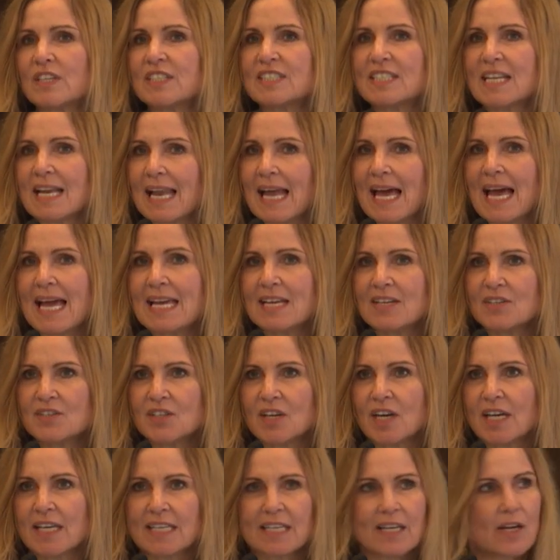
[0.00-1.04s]
delay in
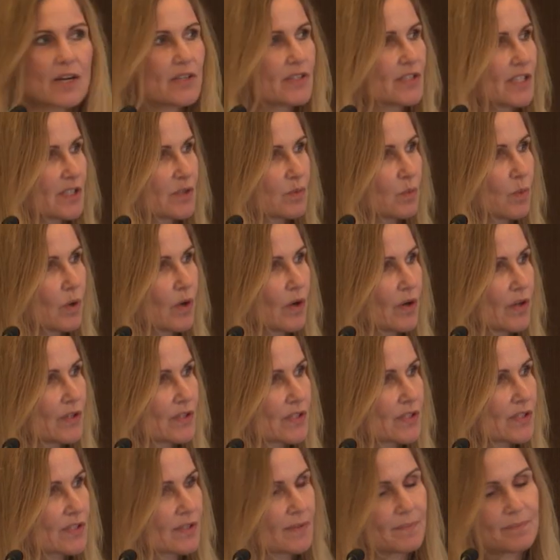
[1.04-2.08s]
diagnosis
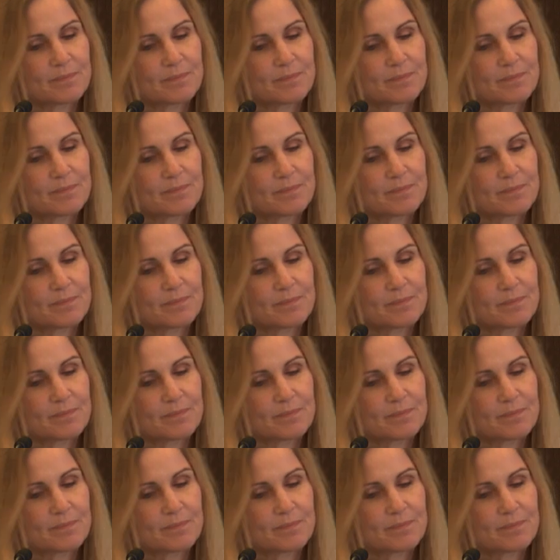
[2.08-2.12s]
was.